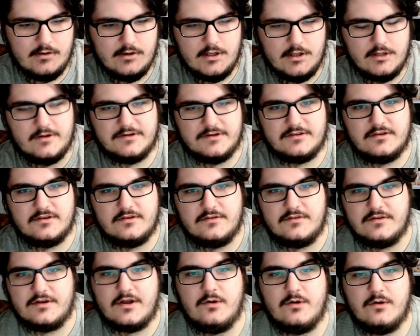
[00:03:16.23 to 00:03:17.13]
like the, the
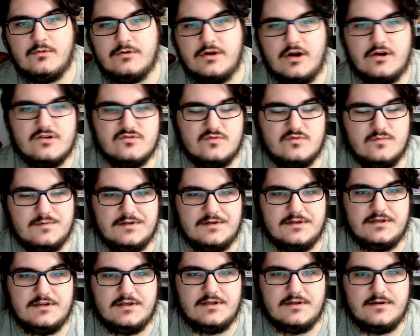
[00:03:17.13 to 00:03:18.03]
code cards will
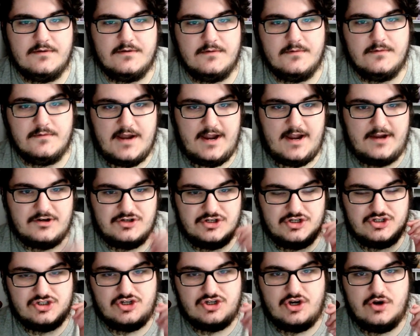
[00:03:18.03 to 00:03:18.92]
be actually
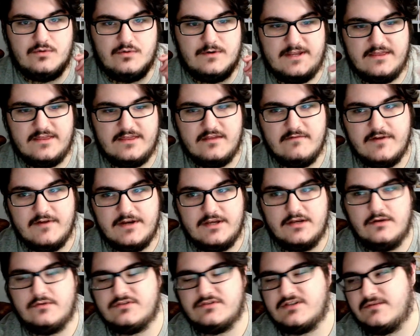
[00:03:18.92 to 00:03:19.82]
shown in the
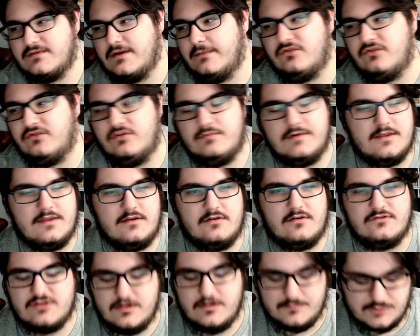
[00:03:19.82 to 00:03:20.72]
video. Sometimes they'll be in the
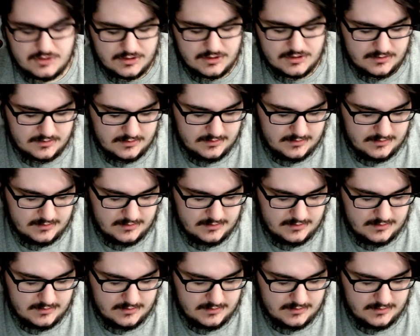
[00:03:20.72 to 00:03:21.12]
description.